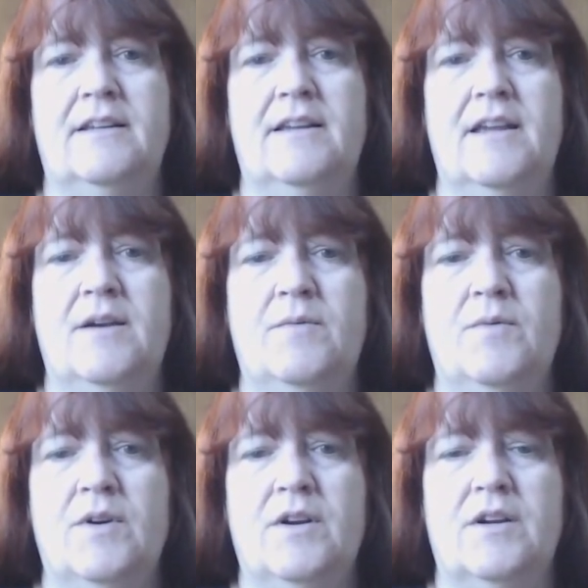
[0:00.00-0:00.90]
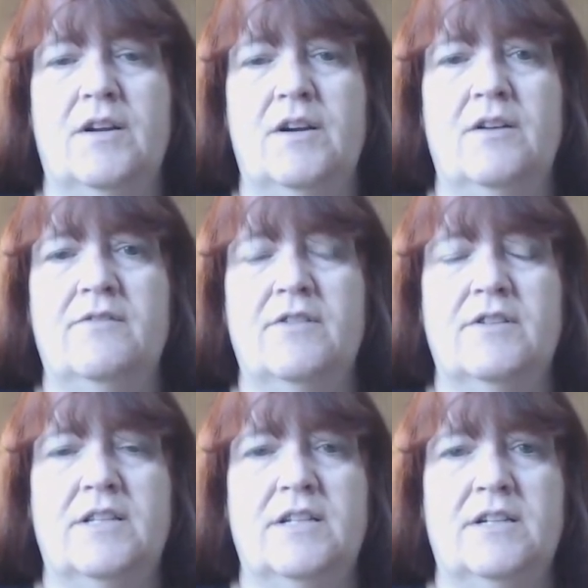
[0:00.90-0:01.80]
and work over
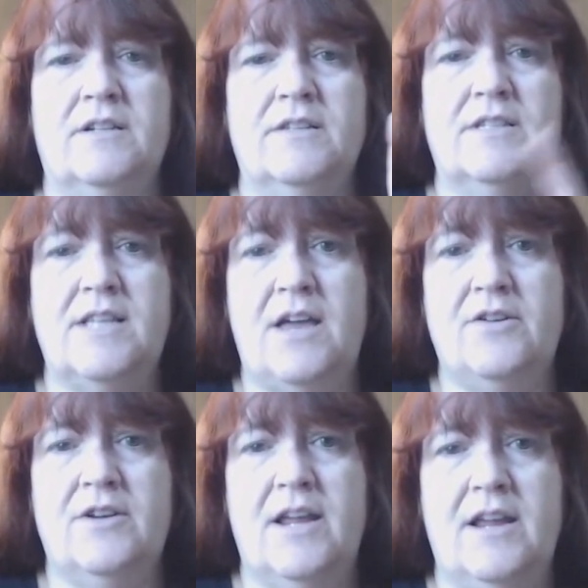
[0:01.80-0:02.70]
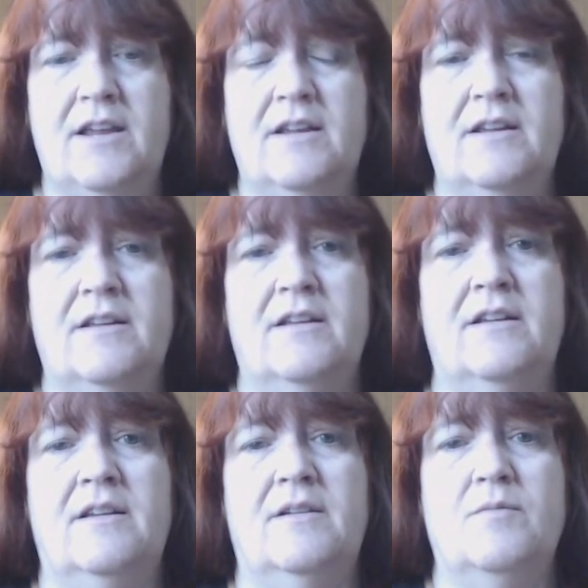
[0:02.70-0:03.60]
till Saturday
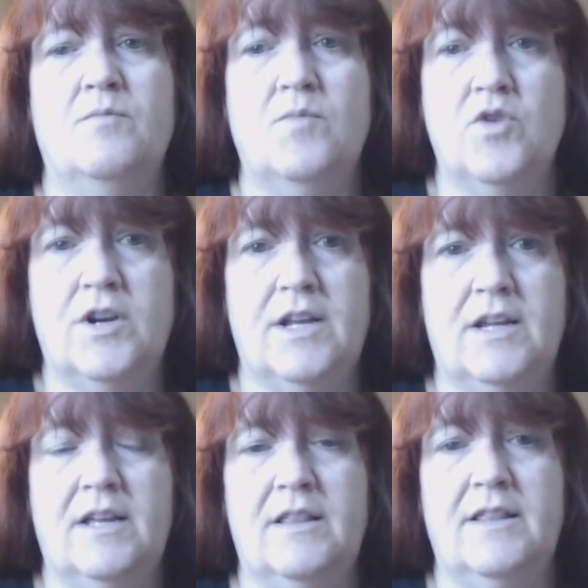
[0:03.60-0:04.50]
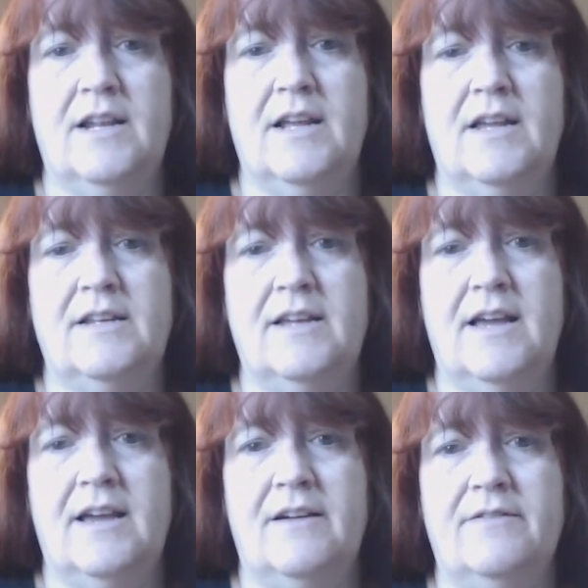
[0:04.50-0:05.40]
morning, then I'd
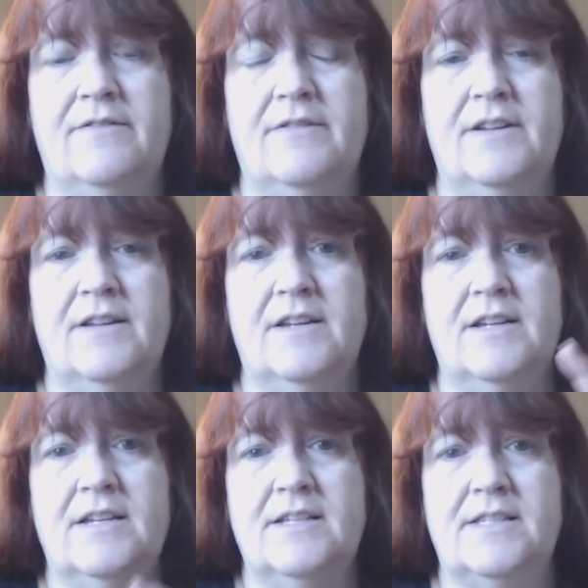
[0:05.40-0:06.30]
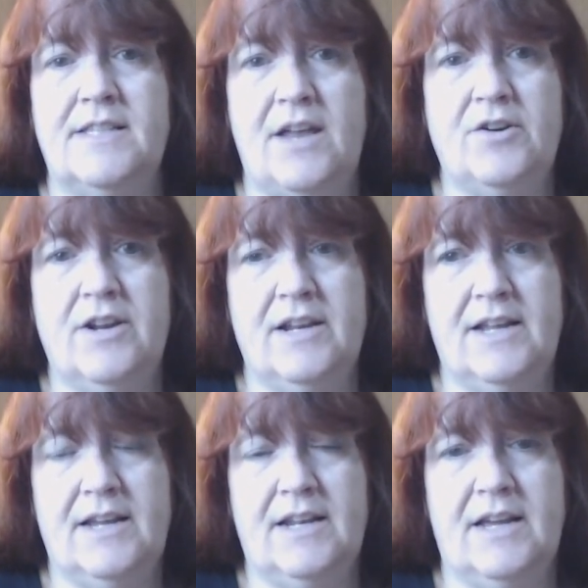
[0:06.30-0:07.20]
have Saturday
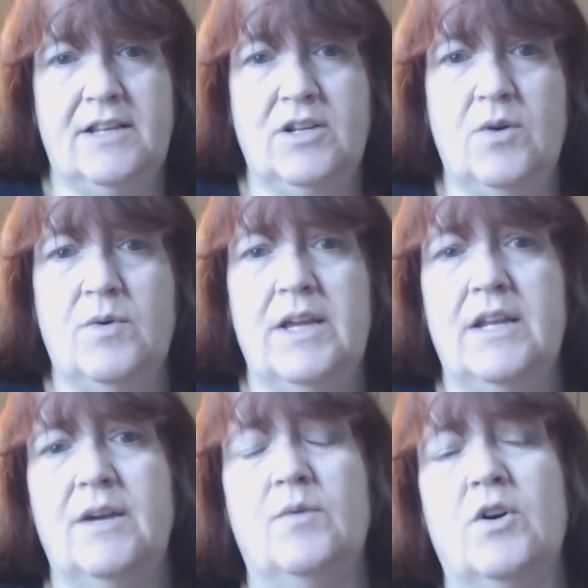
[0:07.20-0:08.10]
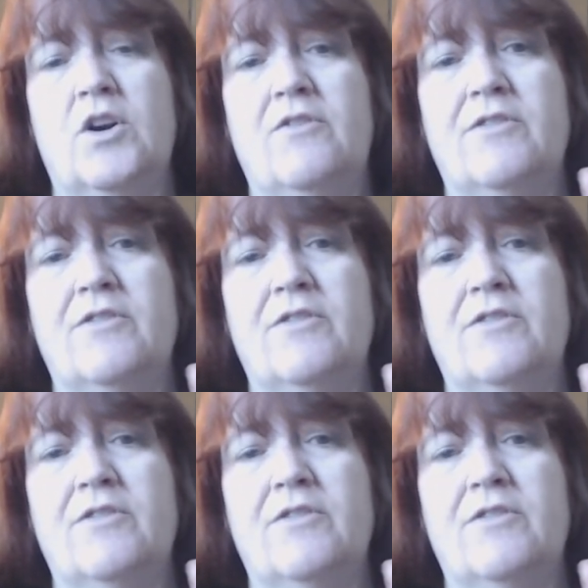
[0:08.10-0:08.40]
night I'd go in and work over